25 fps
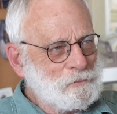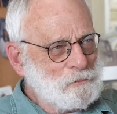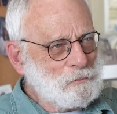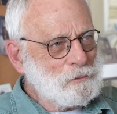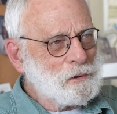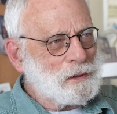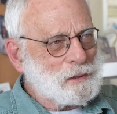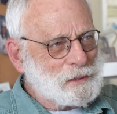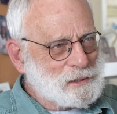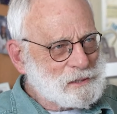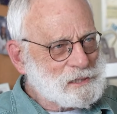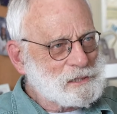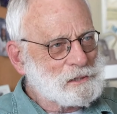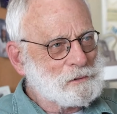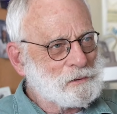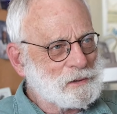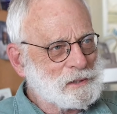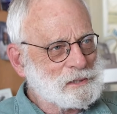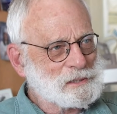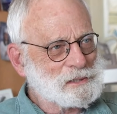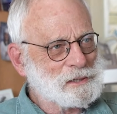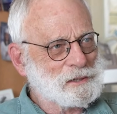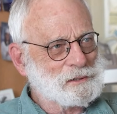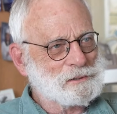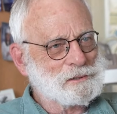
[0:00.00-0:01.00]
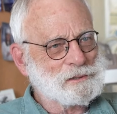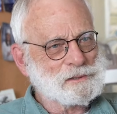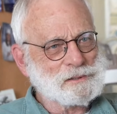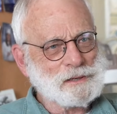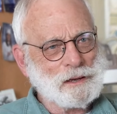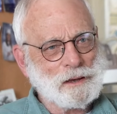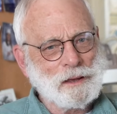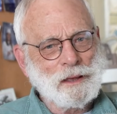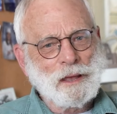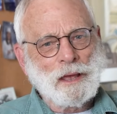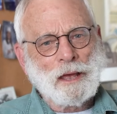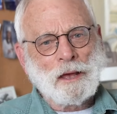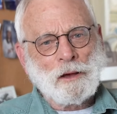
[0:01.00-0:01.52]
really serious hunters.
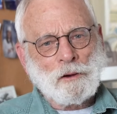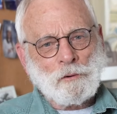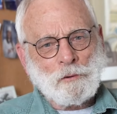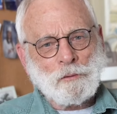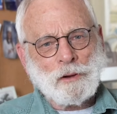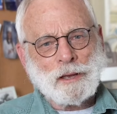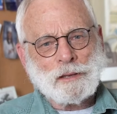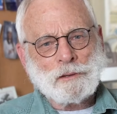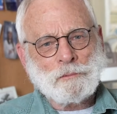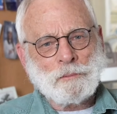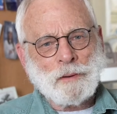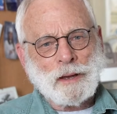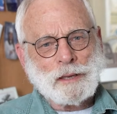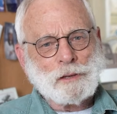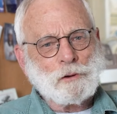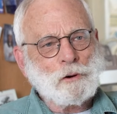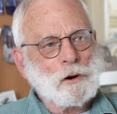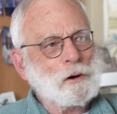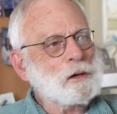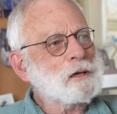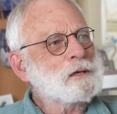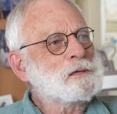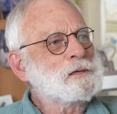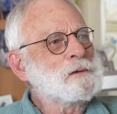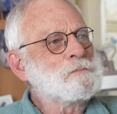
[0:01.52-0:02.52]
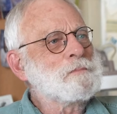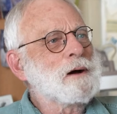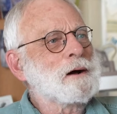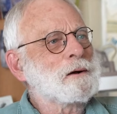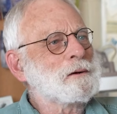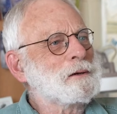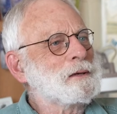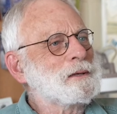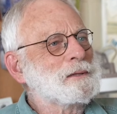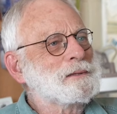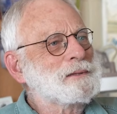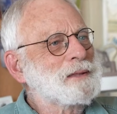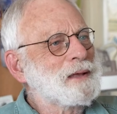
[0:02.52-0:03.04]
Uh, what you might call
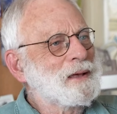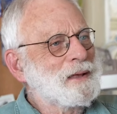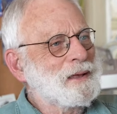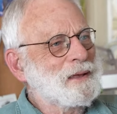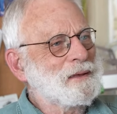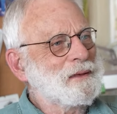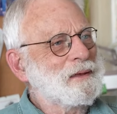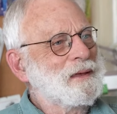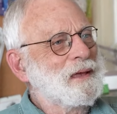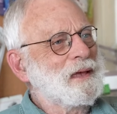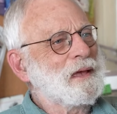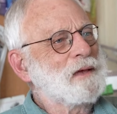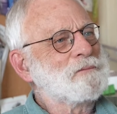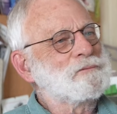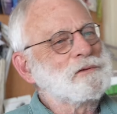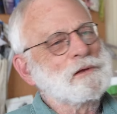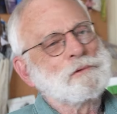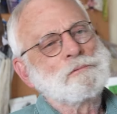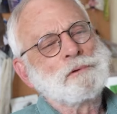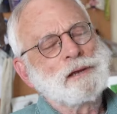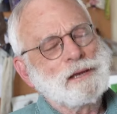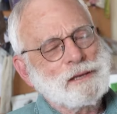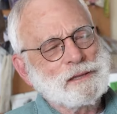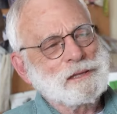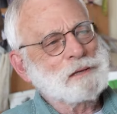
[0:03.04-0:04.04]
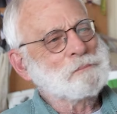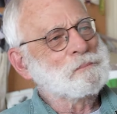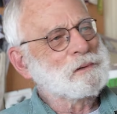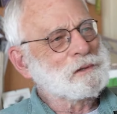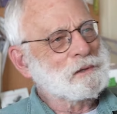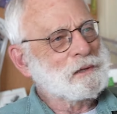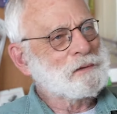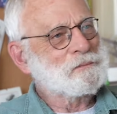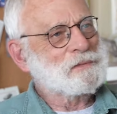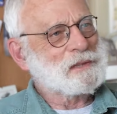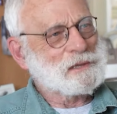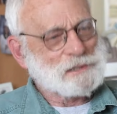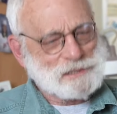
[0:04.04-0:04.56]
Inumarit, if you really
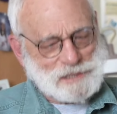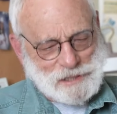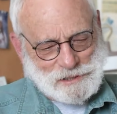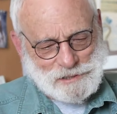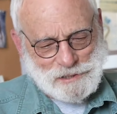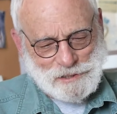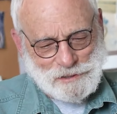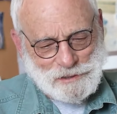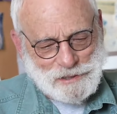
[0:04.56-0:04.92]
believe there's such a